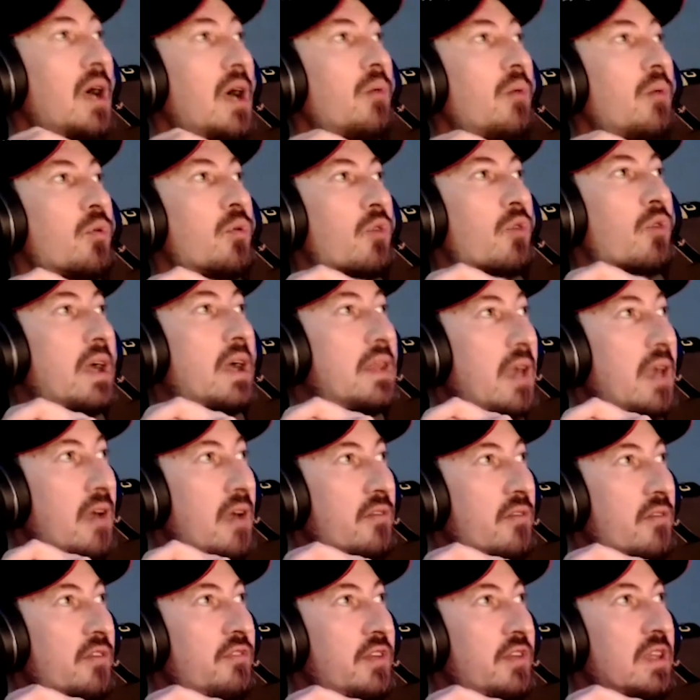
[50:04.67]
We write
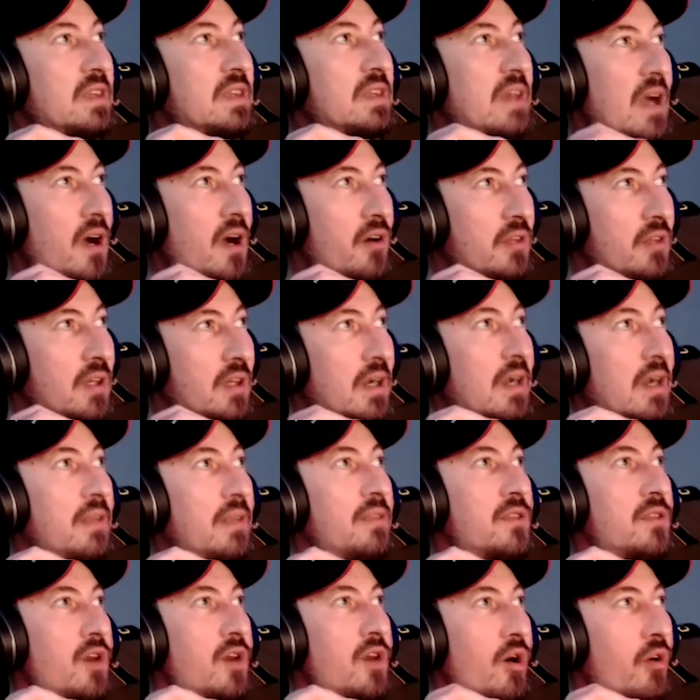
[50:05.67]
everything down
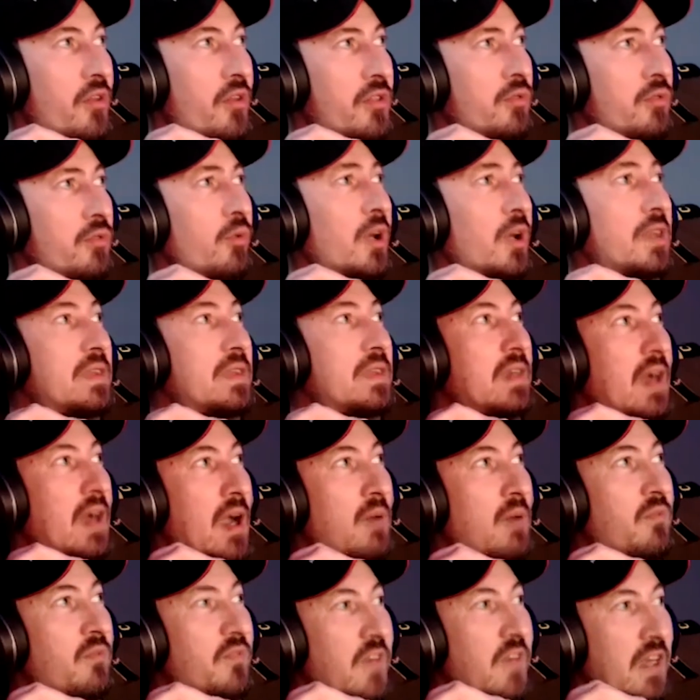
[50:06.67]
and note what
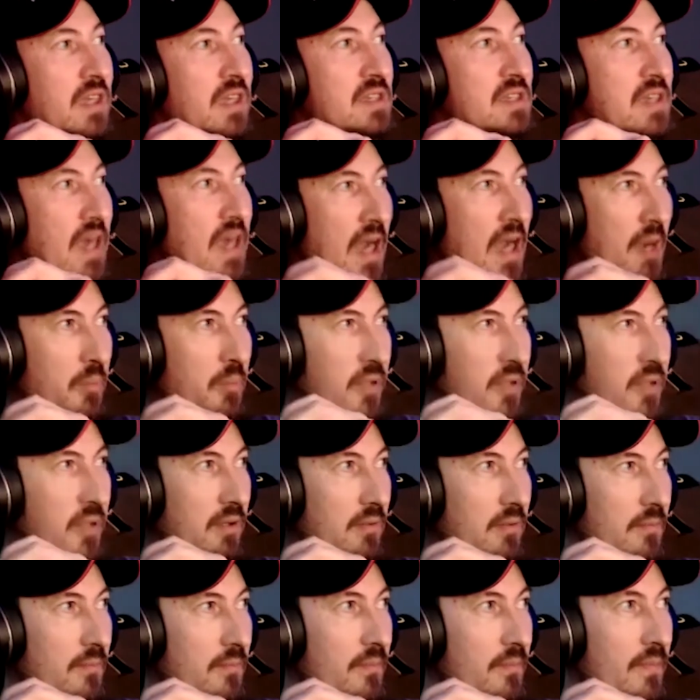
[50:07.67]
time things happen.
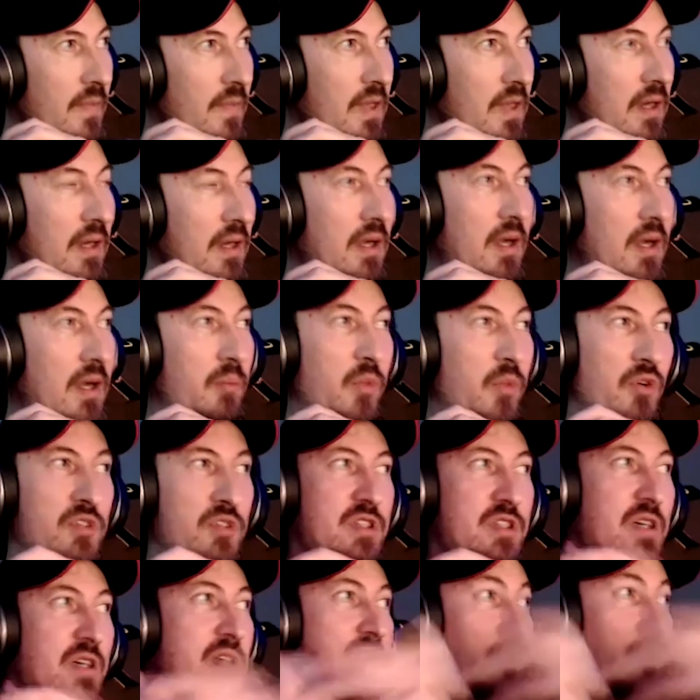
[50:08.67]
And Mills
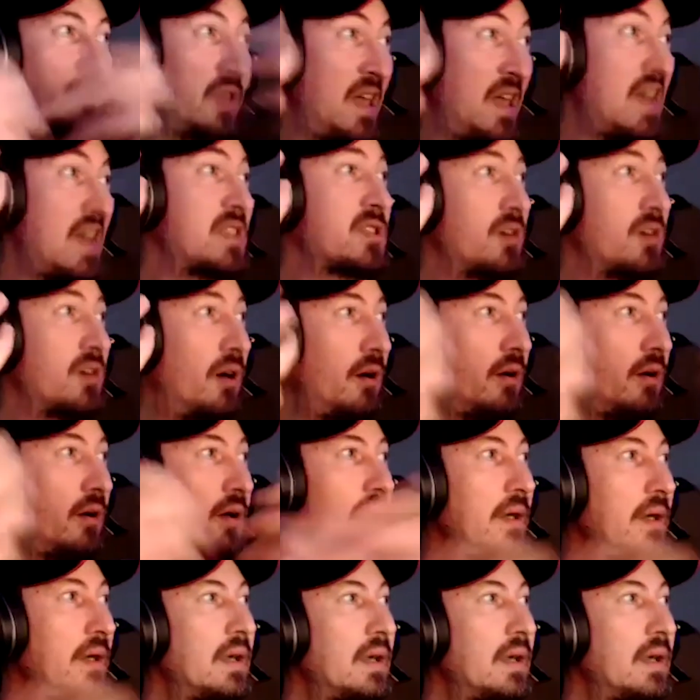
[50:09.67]
says, well, that's all?